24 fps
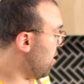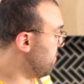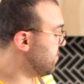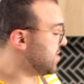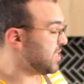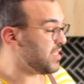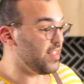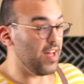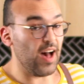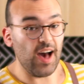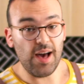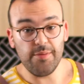I've
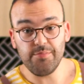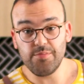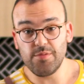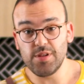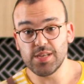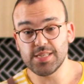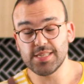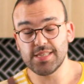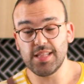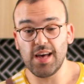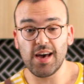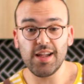
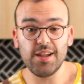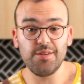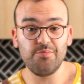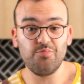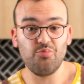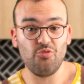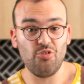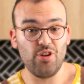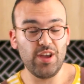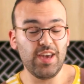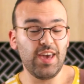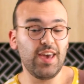started
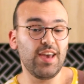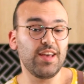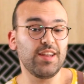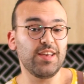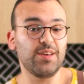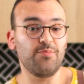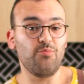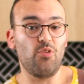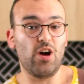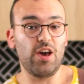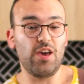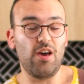
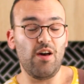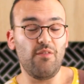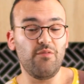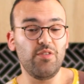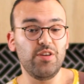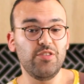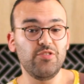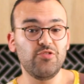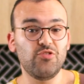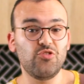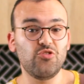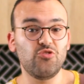preheating my
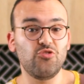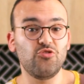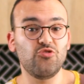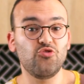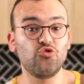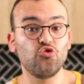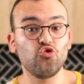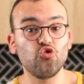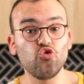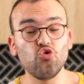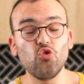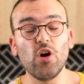oven to
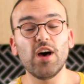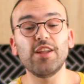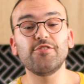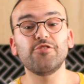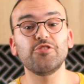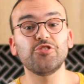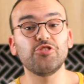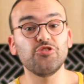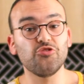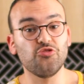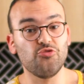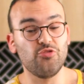
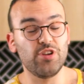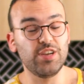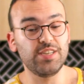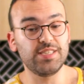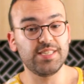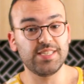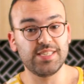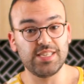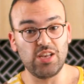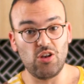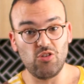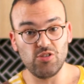200 degrees
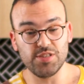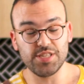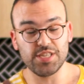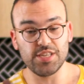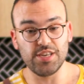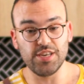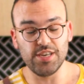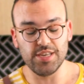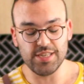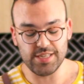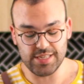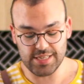
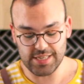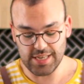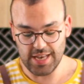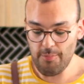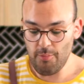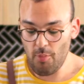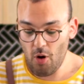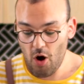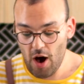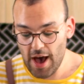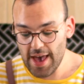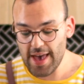Celsius.
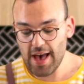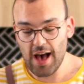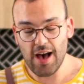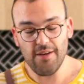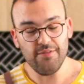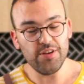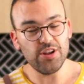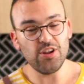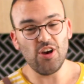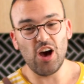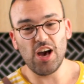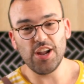My
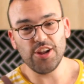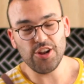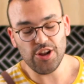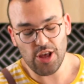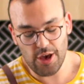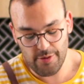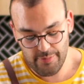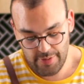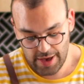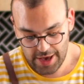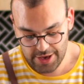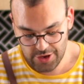oven, I don't
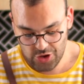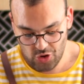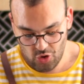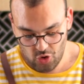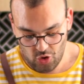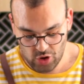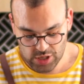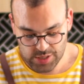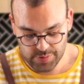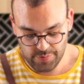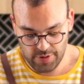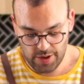know about
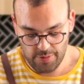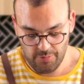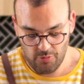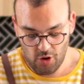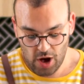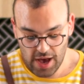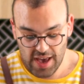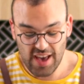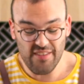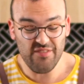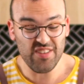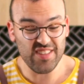yours, but
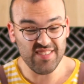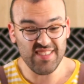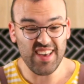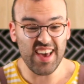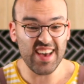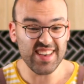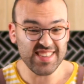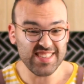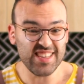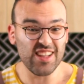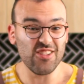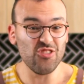my oven
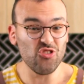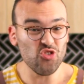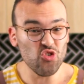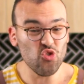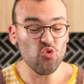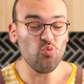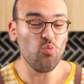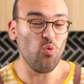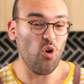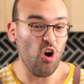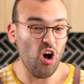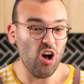takes a
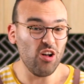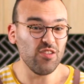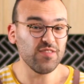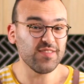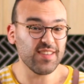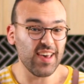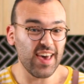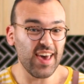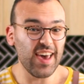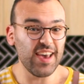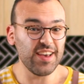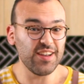little while
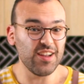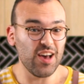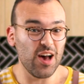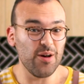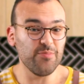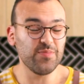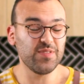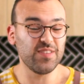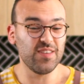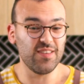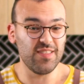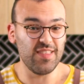to heat
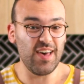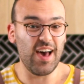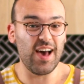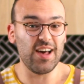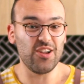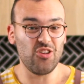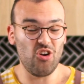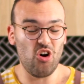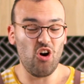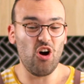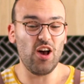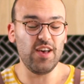up to that
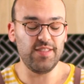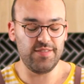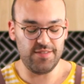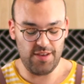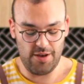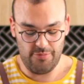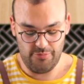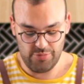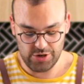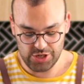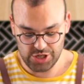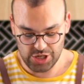high
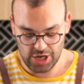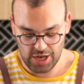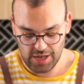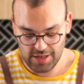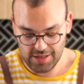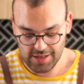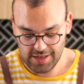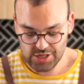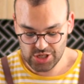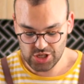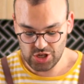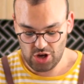
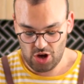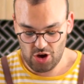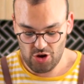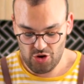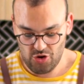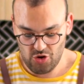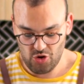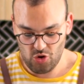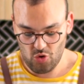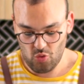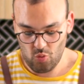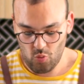temperature.
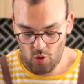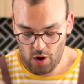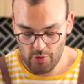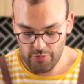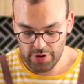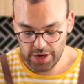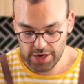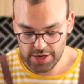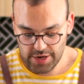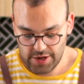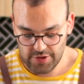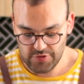So what
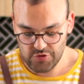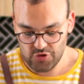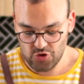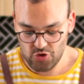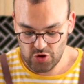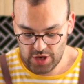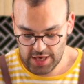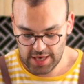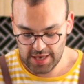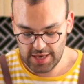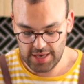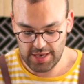we're gonna do
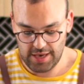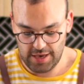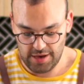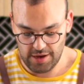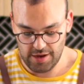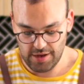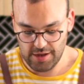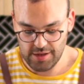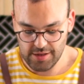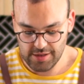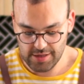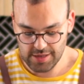
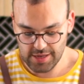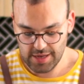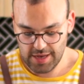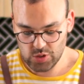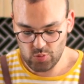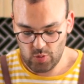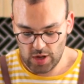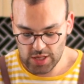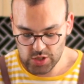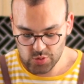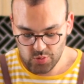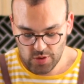here
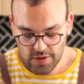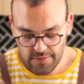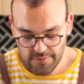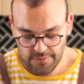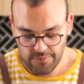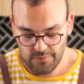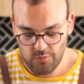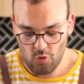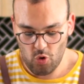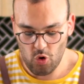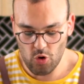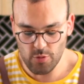is once we've
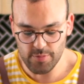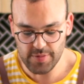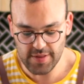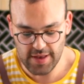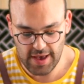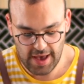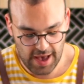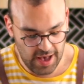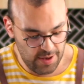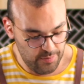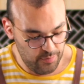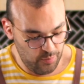formed
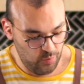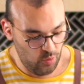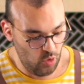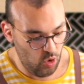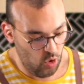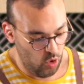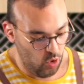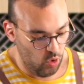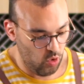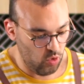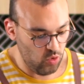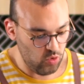our
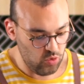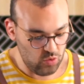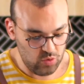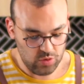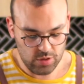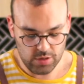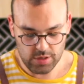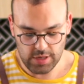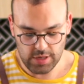ball,